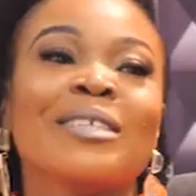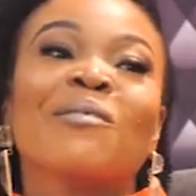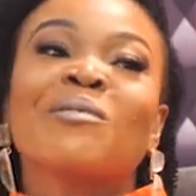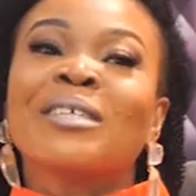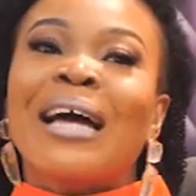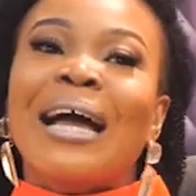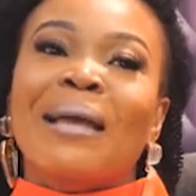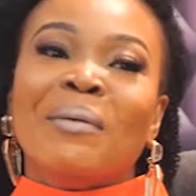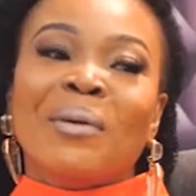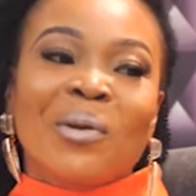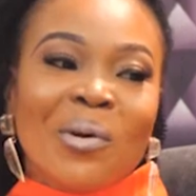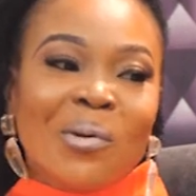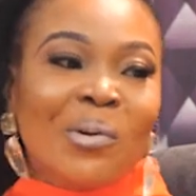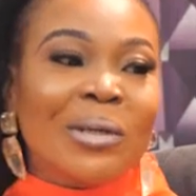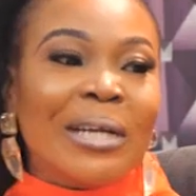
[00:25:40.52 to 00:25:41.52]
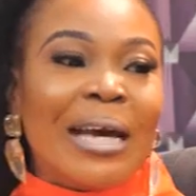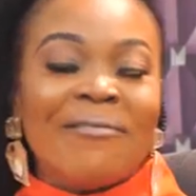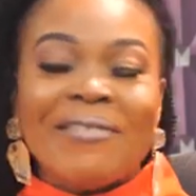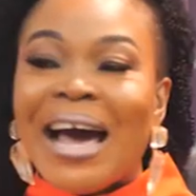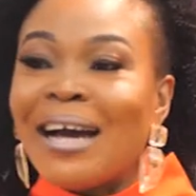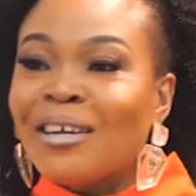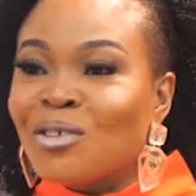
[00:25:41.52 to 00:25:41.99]
of time, we would have
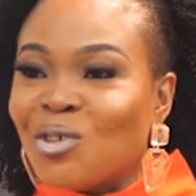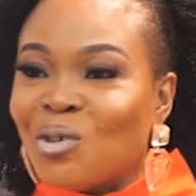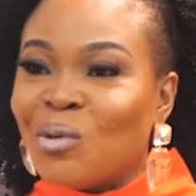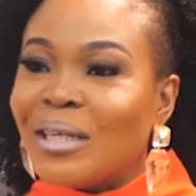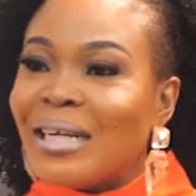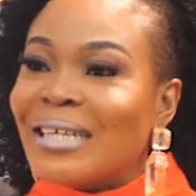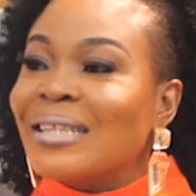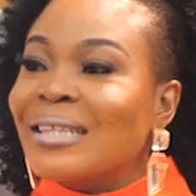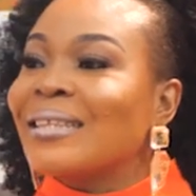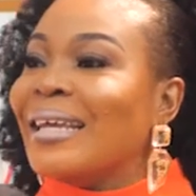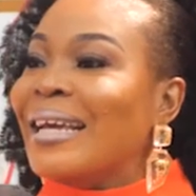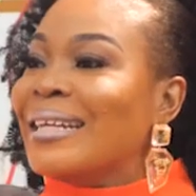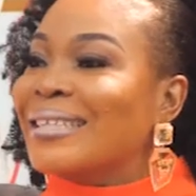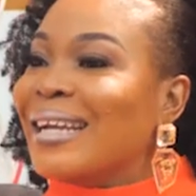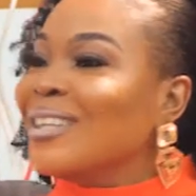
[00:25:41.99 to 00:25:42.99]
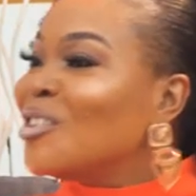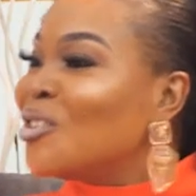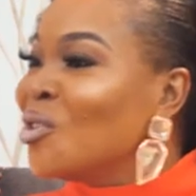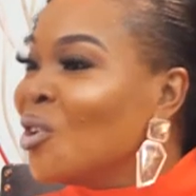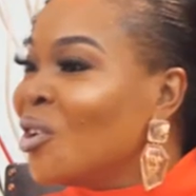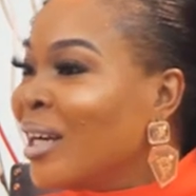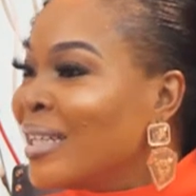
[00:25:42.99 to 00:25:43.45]
asked you what are the things that
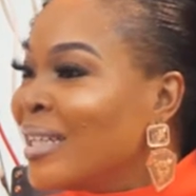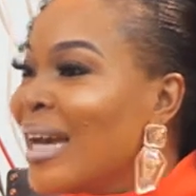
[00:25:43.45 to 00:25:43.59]
you learned.